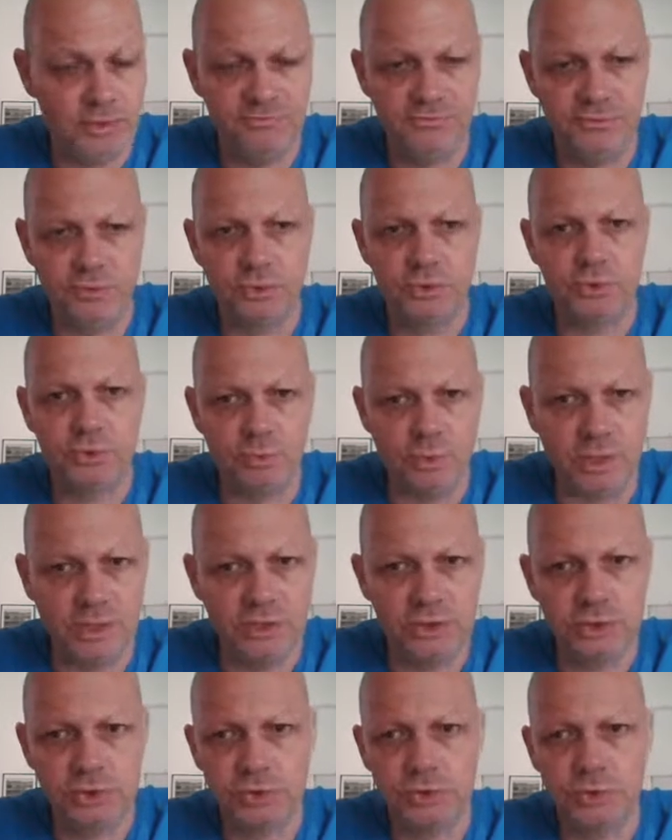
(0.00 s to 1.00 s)
force
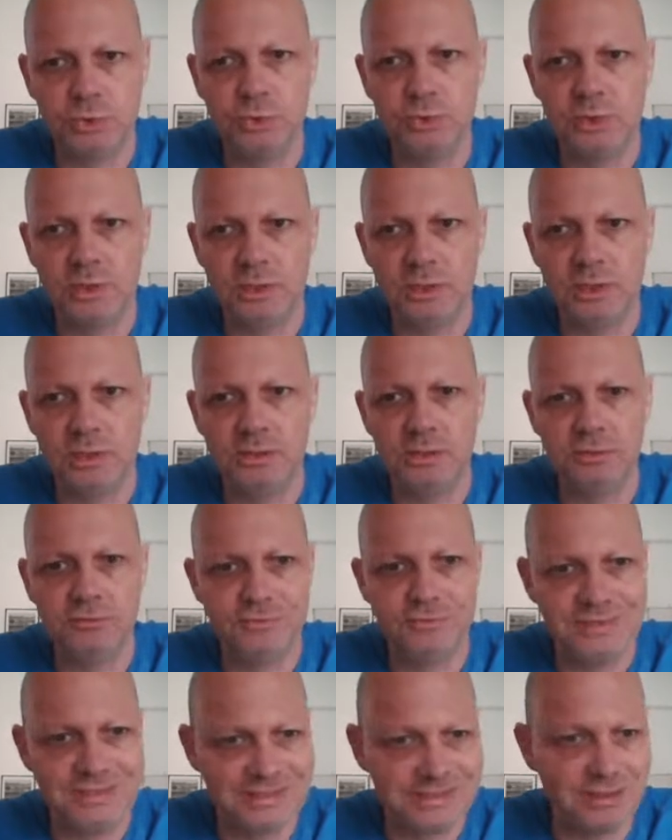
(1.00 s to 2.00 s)
white to
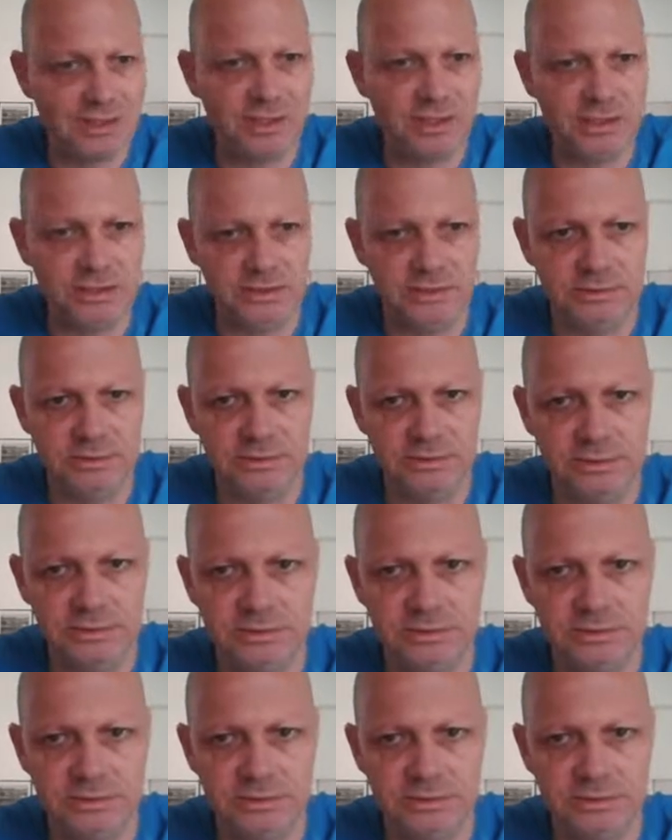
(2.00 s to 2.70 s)
resign.